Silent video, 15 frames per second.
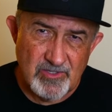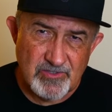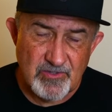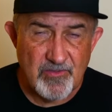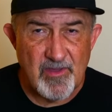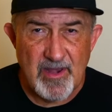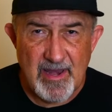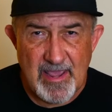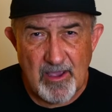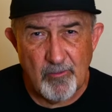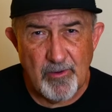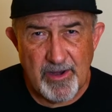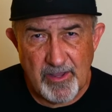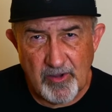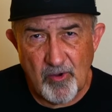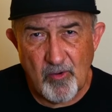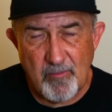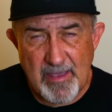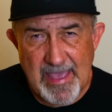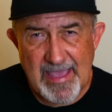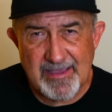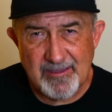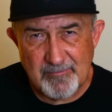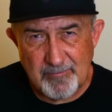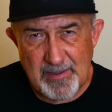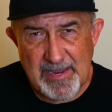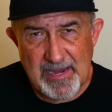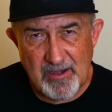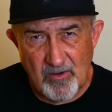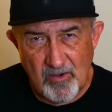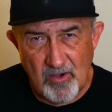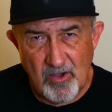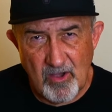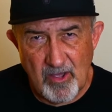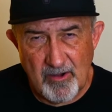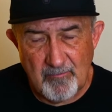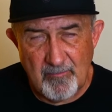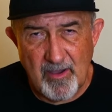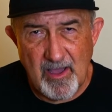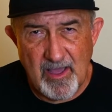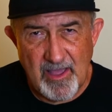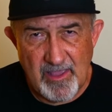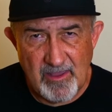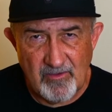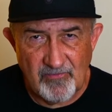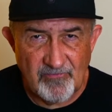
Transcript: So that now when I go back and paint on my